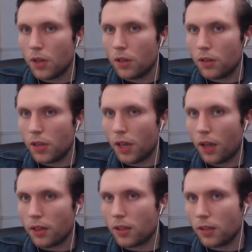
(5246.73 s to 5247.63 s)
Yeah,
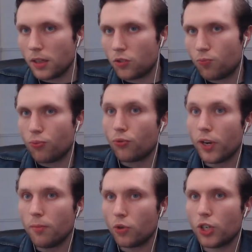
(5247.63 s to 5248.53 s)
I think that's
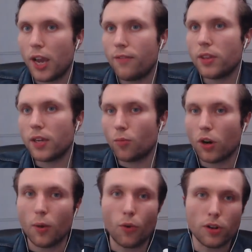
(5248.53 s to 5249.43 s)
pretty much everything in
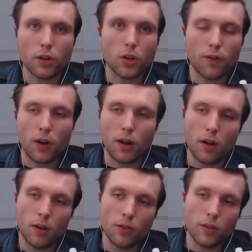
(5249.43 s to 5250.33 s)
what I wanted to cover
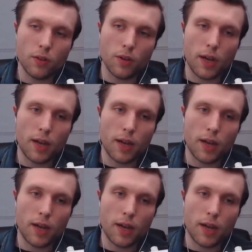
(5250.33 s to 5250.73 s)
on the